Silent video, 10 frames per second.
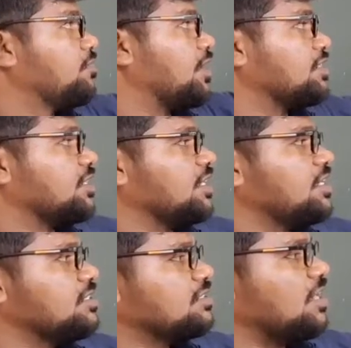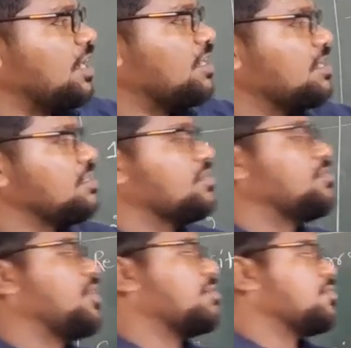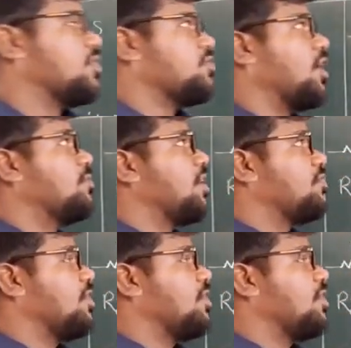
for series and one more formula